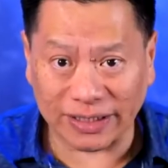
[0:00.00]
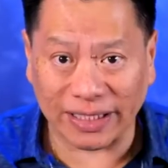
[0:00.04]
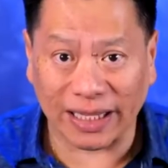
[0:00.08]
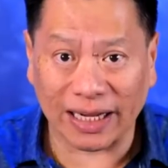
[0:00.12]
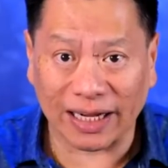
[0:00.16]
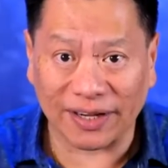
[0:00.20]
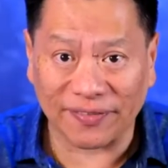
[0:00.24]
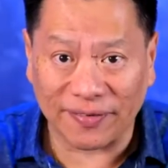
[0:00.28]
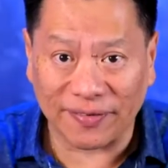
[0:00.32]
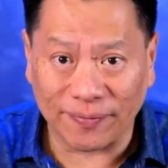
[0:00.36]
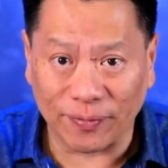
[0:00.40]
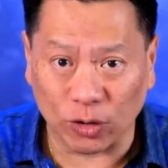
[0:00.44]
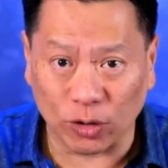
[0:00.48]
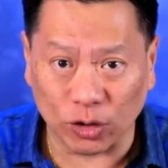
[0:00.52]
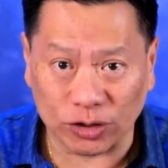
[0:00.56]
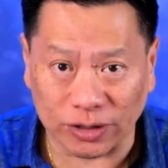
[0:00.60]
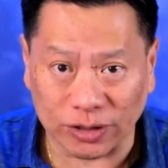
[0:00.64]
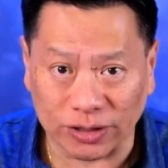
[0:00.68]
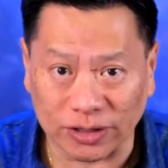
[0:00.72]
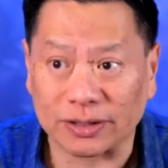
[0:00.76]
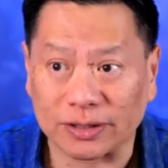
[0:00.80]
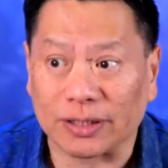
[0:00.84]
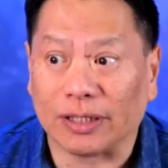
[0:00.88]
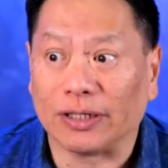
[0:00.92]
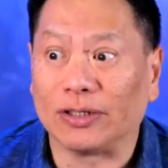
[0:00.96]
thoughts and negative
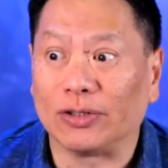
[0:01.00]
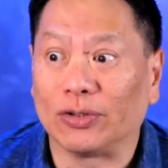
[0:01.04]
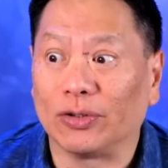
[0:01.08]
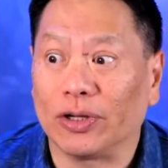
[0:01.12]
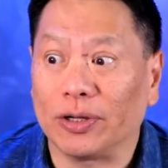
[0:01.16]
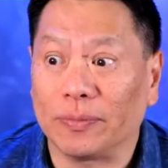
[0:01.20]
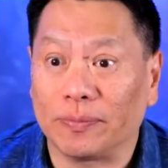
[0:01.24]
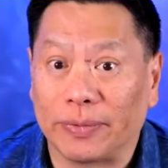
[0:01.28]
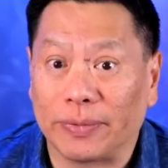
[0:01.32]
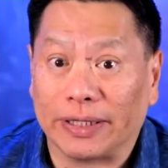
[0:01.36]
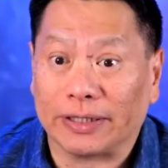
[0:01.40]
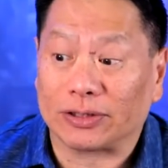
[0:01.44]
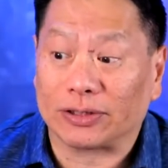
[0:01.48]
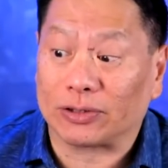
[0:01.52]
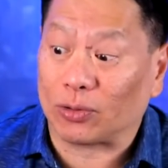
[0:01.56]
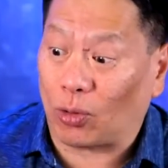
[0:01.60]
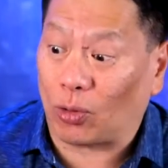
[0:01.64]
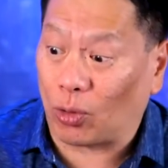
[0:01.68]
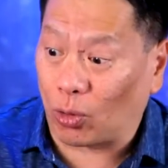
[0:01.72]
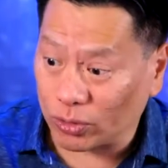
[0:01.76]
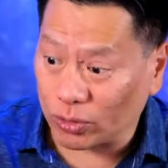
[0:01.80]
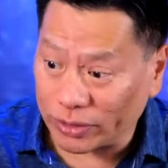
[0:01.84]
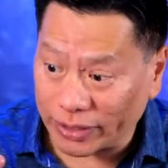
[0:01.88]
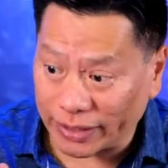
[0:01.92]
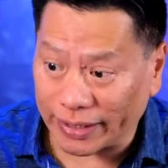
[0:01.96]
emotions, they're doing
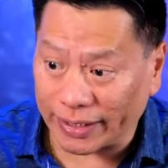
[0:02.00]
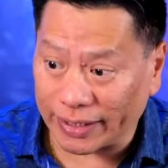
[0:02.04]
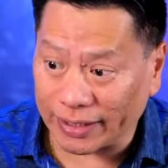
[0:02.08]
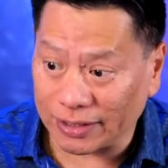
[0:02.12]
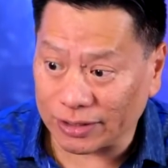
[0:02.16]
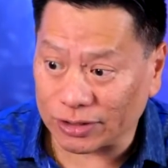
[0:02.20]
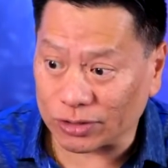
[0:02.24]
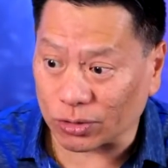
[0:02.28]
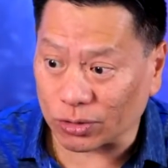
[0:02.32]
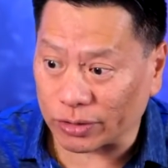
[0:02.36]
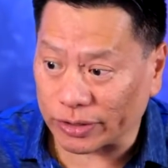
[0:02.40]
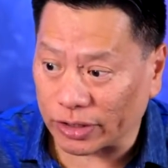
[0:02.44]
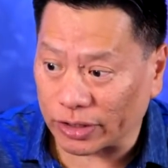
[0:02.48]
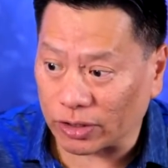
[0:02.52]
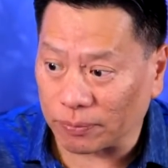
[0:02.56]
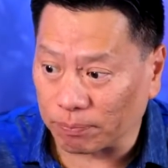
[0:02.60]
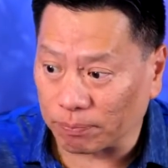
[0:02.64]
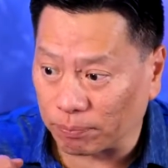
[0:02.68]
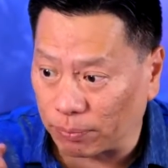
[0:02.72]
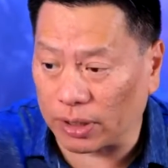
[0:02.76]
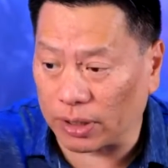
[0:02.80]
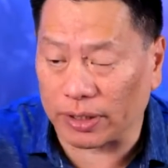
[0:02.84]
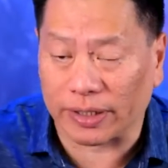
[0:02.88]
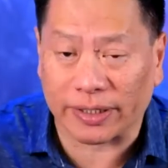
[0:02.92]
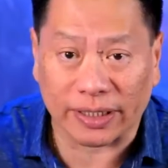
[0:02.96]
best to hold it in so they
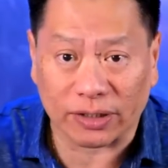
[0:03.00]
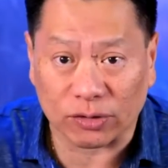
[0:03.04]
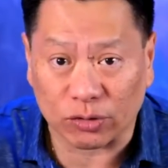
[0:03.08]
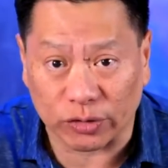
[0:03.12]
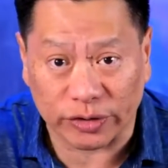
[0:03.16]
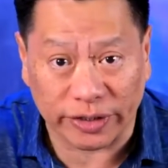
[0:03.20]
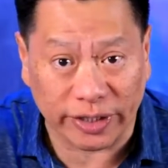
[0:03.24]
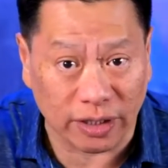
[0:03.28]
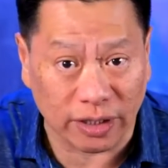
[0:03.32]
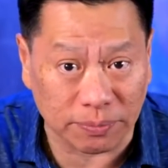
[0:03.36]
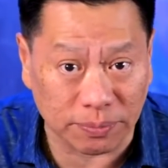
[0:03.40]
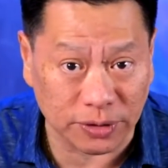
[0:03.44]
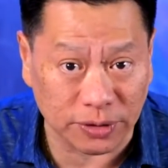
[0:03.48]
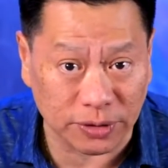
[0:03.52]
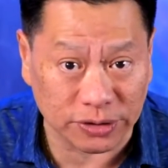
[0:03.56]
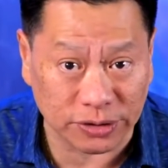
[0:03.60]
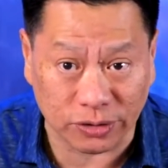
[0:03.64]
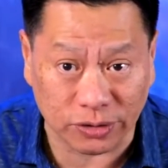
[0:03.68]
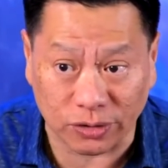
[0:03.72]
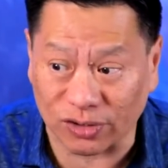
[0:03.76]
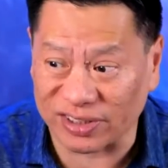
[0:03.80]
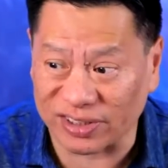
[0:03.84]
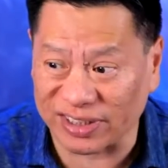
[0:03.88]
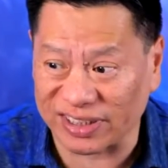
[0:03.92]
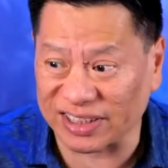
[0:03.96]
don't blurt it out to the other person,